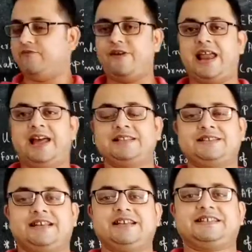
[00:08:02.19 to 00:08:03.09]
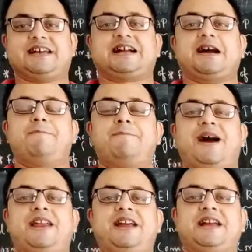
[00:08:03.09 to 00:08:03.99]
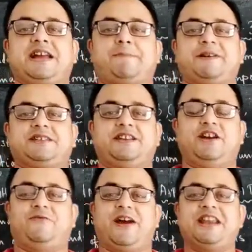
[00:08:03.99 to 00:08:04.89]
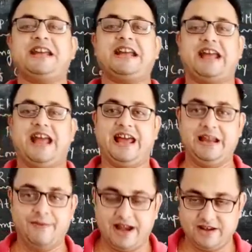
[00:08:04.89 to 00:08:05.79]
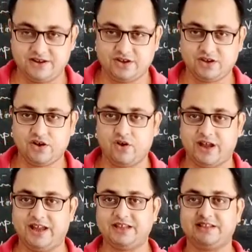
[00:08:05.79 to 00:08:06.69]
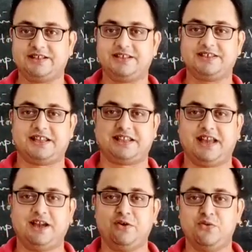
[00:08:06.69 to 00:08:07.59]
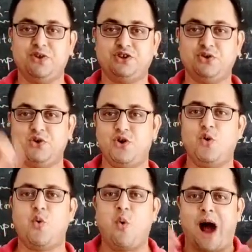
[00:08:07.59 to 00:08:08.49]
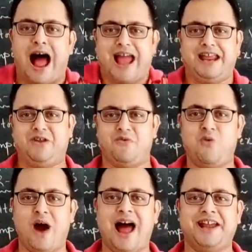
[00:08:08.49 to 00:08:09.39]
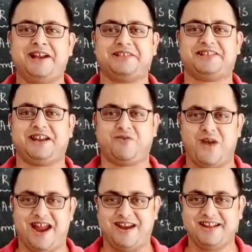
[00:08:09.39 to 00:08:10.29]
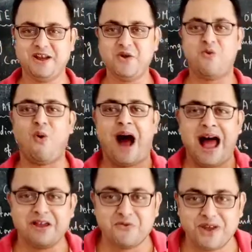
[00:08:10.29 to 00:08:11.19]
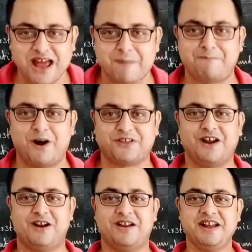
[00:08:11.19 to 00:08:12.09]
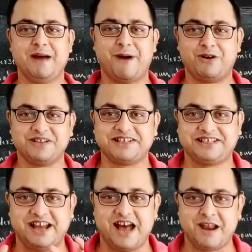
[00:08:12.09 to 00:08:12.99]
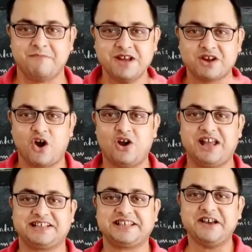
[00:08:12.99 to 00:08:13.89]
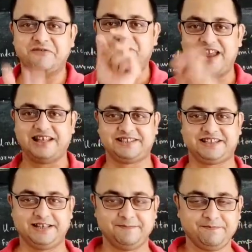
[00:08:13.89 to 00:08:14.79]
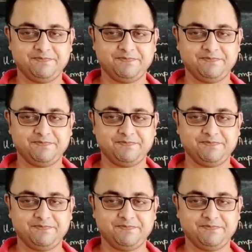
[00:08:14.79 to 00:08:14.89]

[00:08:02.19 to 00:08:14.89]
Valency is the combining capacity of an element. Okay? This is the thing we should know. Why? Why it is required? Why we are bothered about this term called as valency?